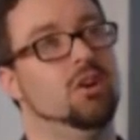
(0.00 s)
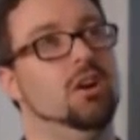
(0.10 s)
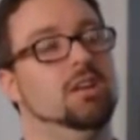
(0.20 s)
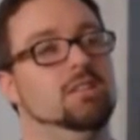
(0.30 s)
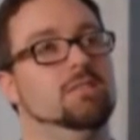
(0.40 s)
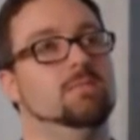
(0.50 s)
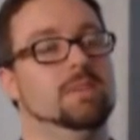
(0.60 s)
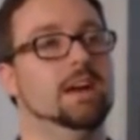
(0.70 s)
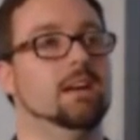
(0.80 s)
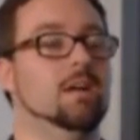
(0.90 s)
I don't,
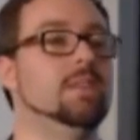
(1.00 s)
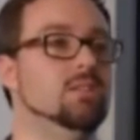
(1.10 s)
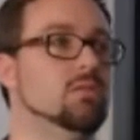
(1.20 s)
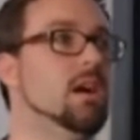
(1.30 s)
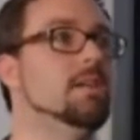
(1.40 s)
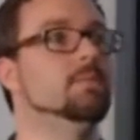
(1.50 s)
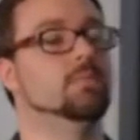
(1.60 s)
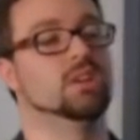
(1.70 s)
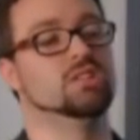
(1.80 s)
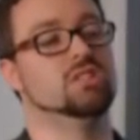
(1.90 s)
yeah. I mean, you're right
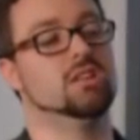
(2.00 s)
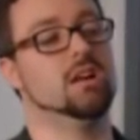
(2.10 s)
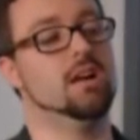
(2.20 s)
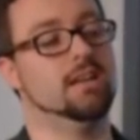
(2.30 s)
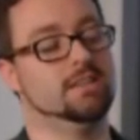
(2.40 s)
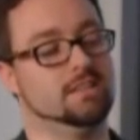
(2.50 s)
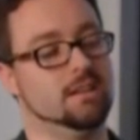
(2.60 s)
because you can't.